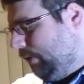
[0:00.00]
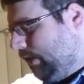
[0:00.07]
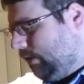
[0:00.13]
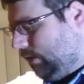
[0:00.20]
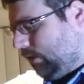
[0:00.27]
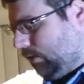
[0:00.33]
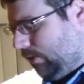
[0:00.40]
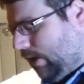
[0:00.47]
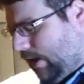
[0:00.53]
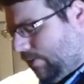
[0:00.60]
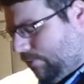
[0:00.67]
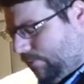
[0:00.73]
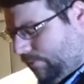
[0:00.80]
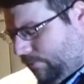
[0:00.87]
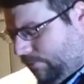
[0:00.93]
carry speed
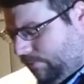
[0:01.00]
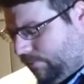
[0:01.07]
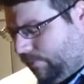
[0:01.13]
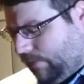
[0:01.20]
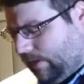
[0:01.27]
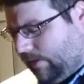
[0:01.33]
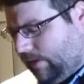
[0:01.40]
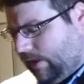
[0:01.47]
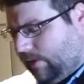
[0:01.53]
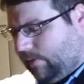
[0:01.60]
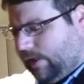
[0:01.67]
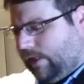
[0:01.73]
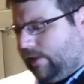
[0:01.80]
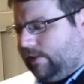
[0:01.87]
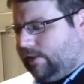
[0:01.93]
strap,
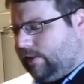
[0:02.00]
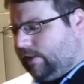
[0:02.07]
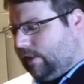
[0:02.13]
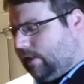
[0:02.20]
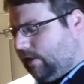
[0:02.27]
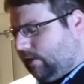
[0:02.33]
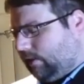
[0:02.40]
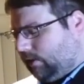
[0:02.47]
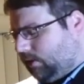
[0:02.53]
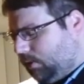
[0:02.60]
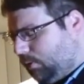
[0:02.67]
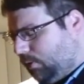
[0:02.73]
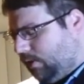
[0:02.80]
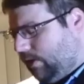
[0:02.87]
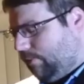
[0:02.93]
there is a
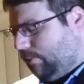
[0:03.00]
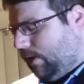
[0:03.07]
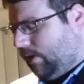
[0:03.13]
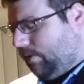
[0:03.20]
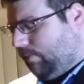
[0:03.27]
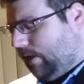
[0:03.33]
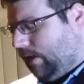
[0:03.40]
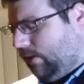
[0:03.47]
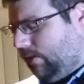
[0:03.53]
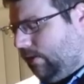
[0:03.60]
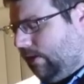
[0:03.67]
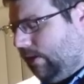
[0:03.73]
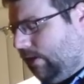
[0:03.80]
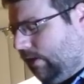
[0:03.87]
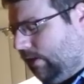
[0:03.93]
screw at the bottom
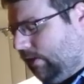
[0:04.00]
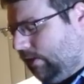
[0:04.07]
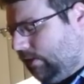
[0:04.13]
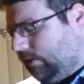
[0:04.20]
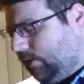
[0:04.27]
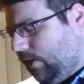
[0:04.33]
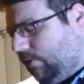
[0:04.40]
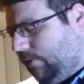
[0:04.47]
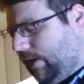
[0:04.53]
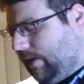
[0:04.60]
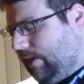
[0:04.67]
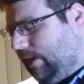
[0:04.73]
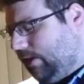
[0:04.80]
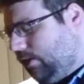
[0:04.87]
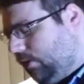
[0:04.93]
here. So
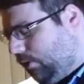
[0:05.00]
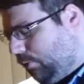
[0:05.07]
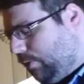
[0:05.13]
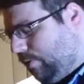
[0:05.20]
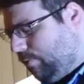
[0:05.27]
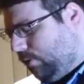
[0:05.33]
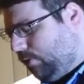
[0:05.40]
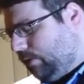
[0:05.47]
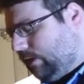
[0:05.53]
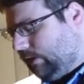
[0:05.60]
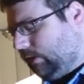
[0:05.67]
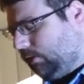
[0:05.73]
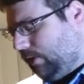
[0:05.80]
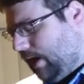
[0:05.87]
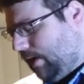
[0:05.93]
if I need to
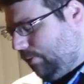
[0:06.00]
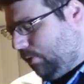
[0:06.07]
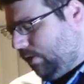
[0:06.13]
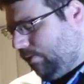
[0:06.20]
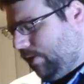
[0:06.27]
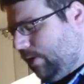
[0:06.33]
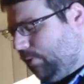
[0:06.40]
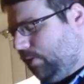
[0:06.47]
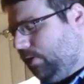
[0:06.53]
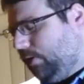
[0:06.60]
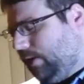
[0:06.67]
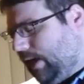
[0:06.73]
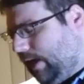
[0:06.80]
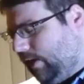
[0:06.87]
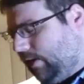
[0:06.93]
remove the strap or if I
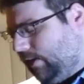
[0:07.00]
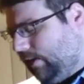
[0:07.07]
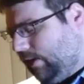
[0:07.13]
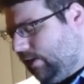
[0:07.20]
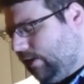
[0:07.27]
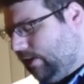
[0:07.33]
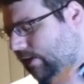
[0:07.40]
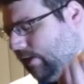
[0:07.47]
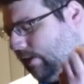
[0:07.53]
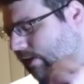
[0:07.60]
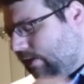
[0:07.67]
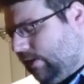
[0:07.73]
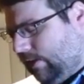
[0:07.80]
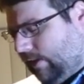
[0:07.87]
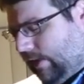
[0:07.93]
want to tighten it,
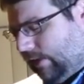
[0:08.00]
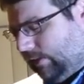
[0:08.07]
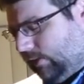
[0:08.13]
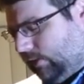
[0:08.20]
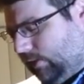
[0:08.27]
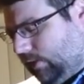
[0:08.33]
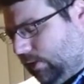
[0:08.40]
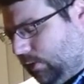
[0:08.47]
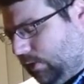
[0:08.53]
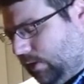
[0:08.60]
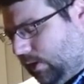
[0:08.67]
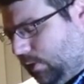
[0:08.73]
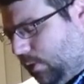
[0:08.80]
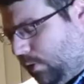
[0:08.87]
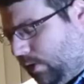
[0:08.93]
I
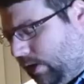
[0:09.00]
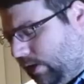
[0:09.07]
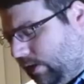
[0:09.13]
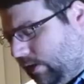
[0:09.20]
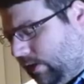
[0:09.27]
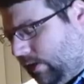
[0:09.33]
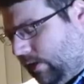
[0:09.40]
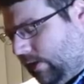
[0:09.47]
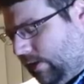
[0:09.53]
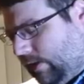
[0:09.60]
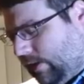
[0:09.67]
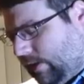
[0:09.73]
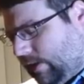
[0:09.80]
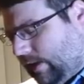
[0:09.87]
just use the coin.